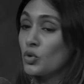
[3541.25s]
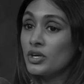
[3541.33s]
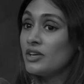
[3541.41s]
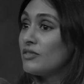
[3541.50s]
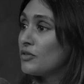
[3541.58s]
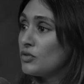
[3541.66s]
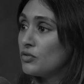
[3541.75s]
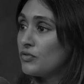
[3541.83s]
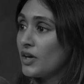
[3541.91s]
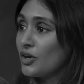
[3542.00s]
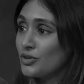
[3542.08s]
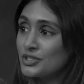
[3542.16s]
or even if you
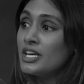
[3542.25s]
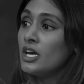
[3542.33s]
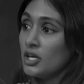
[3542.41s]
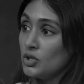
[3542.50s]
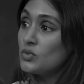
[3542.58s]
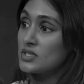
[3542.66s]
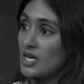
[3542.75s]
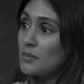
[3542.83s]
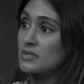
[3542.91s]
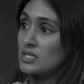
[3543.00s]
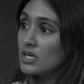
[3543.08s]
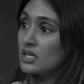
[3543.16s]
failed, you
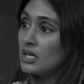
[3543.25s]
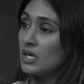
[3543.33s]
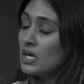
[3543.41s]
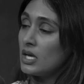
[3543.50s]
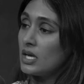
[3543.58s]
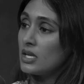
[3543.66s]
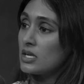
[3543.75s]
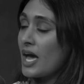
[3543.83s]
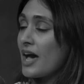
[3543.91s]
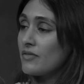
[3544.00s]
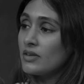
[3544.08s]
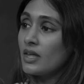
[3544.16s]
attempted, and
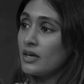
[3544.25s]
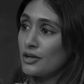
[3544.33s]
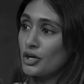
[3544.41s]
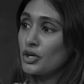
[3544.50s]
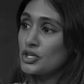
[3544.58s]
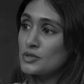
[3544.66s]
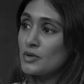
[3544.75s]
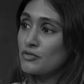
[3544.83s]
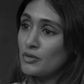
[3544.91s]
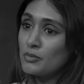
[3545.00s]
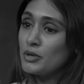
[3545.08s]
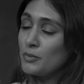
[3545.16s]
having that encouragement
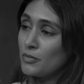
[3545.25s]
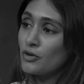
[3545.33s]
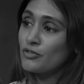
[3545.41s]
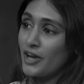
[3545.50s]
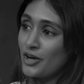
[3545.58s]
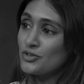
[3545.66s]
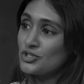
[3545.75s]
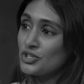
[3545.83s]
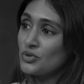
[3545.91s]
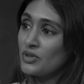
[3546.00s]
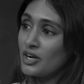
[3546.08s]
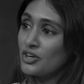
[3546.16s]
from people around
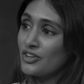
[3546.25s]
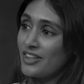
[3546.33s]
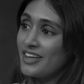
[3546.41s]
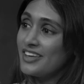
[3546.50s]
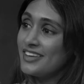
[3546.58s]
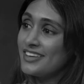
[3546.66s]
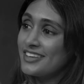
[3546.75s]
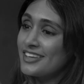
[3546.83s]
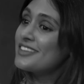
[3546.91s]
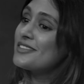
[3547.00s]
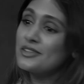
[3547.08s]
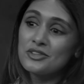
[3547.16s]
you that are like,
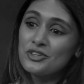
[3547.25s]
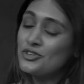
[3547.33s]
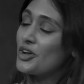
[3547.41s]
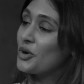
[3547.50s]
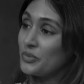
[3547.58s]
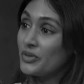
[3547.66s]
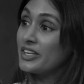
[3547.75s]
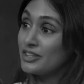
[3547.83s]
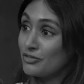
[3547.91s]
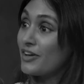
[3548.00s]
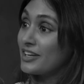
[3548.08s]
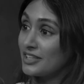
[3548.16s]
like
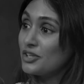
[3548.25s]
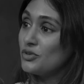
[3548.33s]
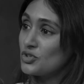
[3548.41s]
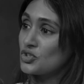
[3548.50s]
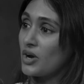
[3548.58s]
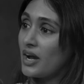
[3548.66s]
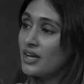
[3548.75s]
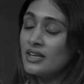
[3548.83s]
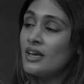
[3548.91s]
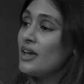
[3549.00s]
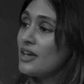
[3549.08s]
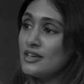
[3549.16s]
the fact that you tried
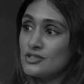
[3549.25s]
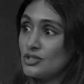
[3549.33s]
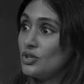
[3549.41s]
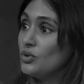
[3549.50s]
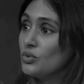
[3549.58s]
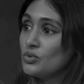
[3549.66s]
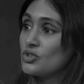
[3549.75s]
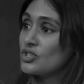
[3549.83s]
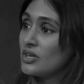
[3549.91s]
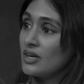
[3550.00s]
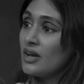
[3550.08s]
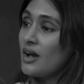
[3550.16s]
is
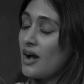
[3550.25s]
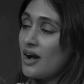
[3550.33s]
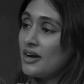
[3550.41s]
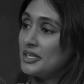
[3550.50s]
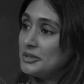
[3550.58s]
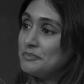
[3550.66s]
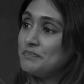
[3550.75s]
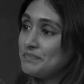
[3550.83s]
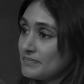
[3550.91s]
huge. Um,